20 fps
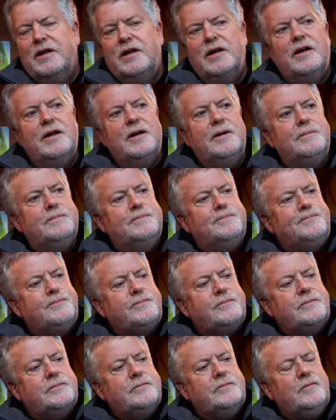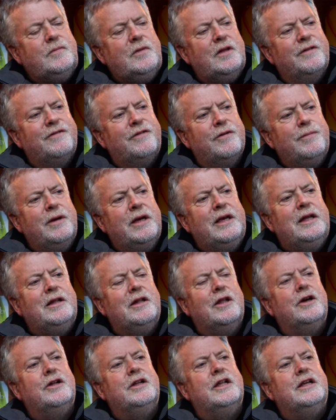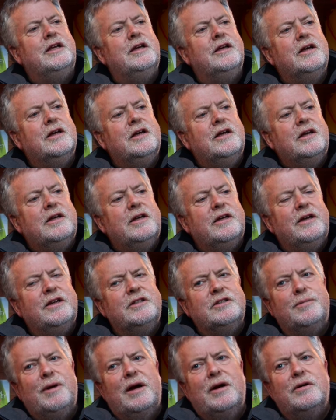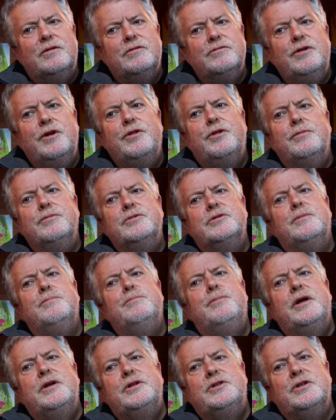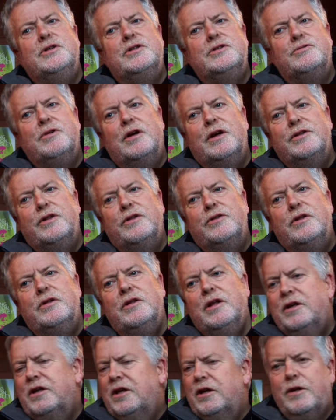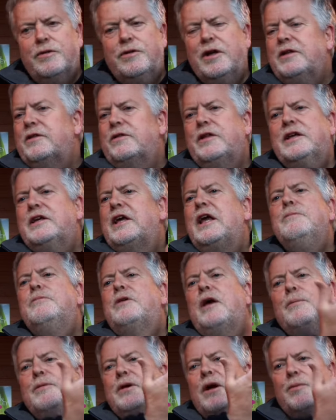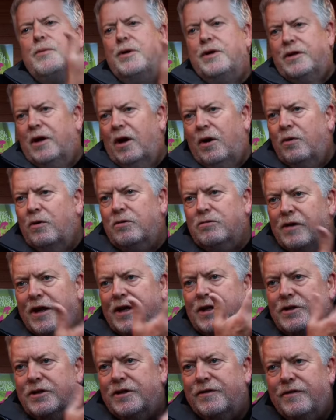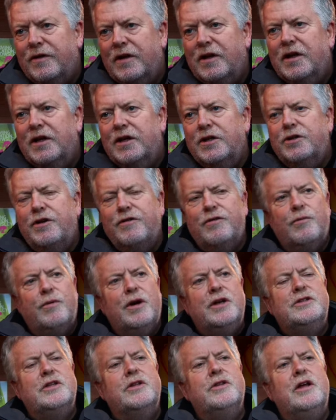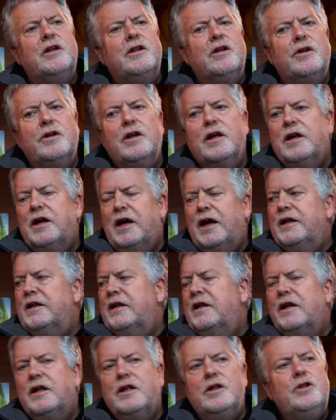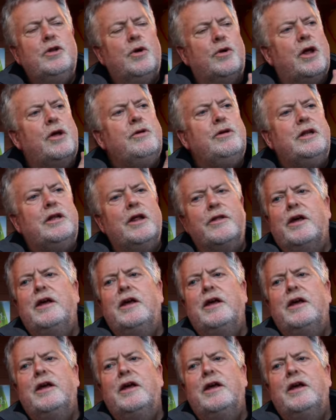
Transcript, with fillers: Um, for me, learning is about rhythms and pictures rather than you know they, they keep coming up with a whole range of different ways that they learn and not only do